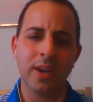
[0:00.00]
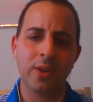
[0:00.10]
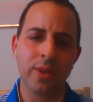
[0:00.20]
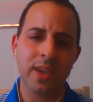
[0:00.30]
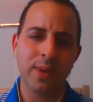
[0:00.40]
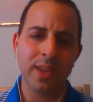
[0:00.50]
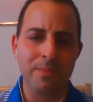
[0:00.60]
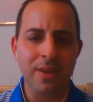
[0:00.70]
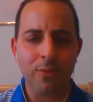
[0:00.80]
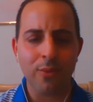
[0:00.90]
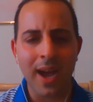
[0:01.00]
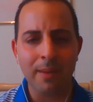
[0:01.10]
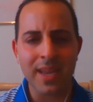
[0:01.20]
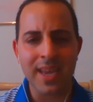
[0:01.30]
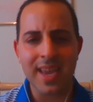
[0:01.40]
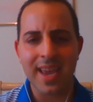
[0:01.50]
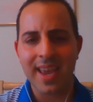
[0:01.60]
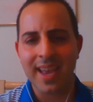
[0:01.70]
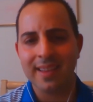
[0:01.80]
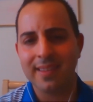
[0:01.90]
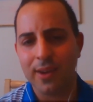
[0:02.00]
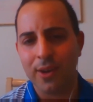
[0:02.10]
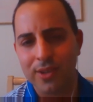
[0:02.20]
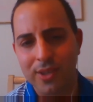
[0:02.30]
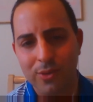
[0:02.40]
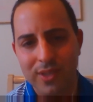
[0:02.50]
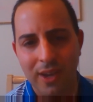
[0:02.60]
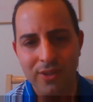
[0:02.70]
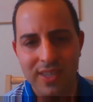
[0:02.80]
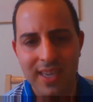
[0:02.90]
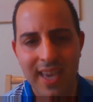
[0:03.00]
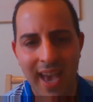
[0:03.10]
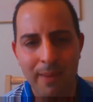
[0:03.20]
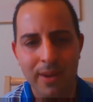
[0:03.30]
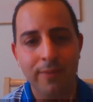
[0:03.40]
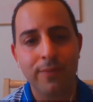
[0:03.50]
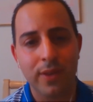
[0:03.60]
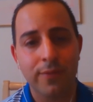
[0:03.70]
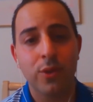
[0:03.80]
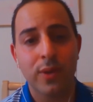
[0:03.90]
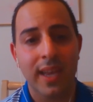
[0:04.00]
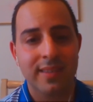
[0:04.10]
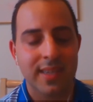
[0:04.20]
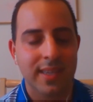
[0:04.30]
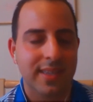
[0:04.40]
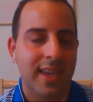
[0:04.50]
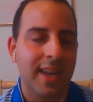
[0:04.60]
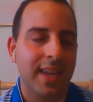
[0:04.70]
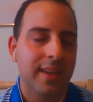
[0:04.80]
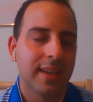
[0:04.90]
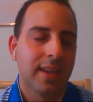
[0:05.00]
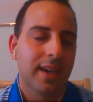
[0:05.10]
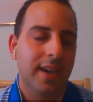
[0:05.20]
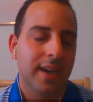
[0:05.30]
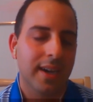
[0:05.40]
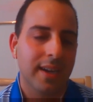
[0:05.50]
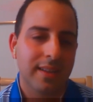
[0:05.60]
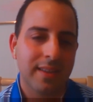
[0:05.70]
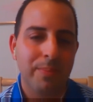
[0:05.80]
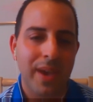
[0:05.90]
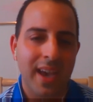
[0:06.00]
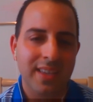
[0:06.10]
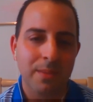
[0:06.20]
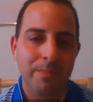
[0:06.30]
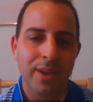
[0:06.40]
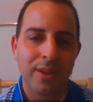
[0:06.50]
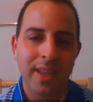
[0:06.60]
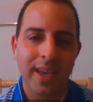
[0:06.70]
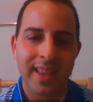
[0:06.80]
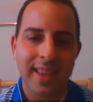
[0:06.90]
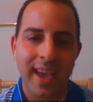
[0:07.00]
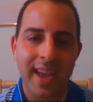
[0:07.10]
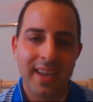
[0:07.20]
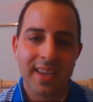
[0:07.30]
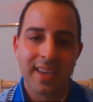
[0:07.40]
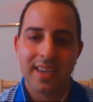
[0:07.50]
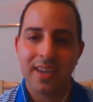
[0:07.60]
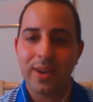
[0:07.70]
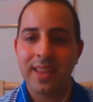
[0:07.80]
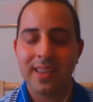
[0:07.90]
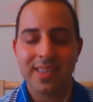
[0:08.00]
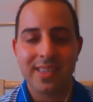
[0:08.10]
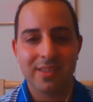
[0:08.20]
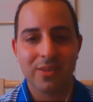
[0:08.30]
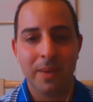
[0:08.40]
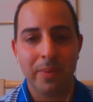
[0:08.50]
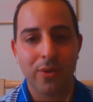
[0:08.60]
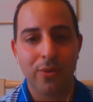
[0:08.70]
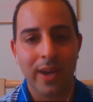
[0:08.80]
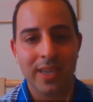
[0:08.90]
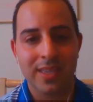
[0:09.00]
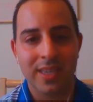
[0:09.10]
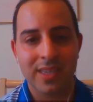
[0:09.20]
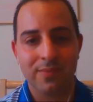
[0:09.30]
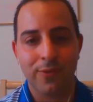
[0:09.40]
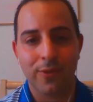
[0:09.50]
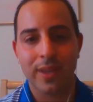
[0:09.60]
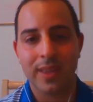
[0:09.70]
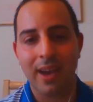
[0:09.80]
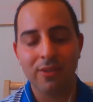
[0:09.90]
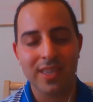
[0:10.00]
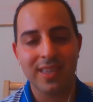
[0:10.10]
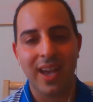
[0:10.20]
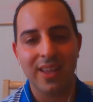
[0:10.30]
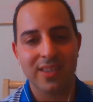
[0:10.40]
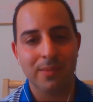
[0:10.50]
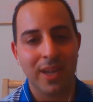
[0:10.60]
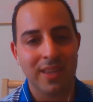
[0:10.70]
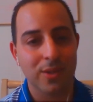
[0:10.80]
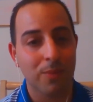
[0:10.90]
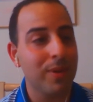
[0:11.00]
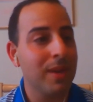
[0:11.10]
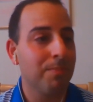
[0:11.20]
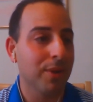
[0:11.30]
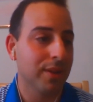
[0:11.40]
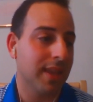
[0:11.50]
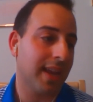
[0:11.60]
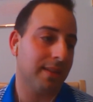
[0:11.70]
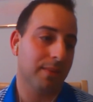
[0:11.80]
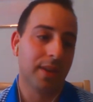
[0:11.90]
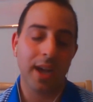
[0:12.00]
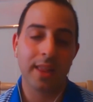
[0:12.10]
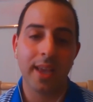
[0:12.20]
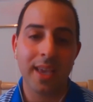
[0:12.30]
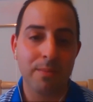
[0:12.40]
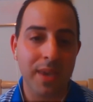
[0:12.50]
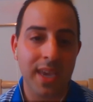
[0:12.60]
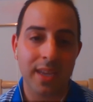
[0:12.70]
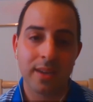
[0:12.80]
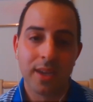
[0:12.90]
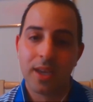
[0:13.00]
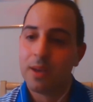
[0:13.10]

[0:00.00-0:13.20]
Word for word: agree with Mitt Romney and also Tulsi Gabbard if, if you get to the Senate uh, to pass a bill like that? You know, in this type of crisis for a thousand dollars a month, so people that are like me and